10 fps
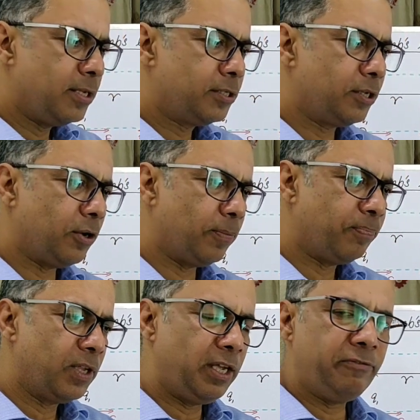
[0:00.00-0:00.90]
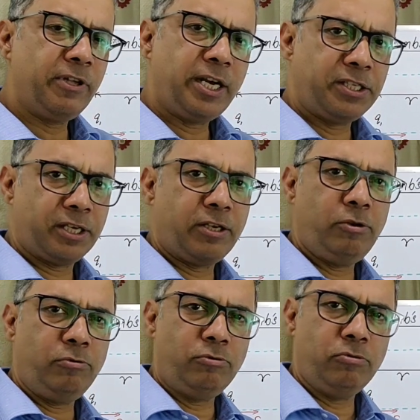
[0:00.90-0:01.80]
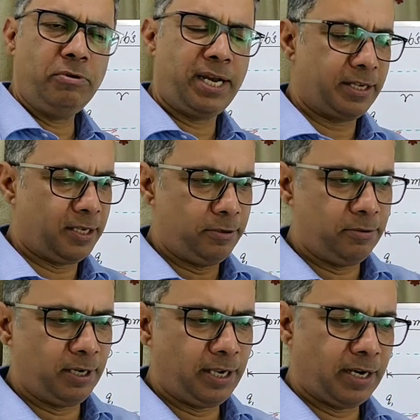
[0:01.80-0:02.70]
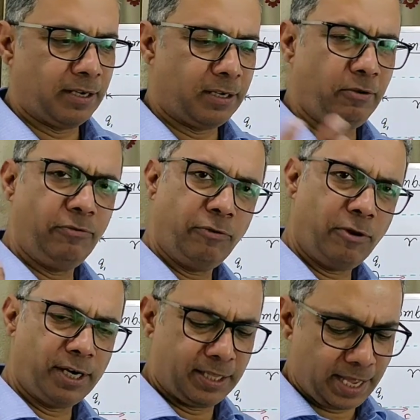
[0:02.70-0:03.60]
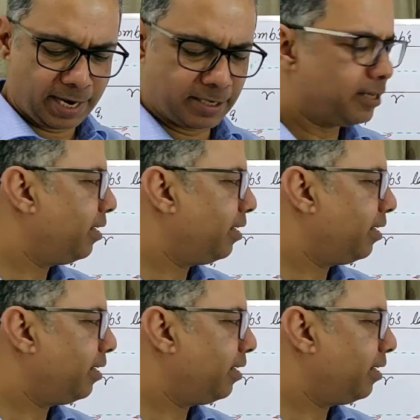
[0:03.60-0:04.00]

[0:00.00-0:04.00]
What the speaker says: So if there is a Q2 and a Q3 and a Q4 in that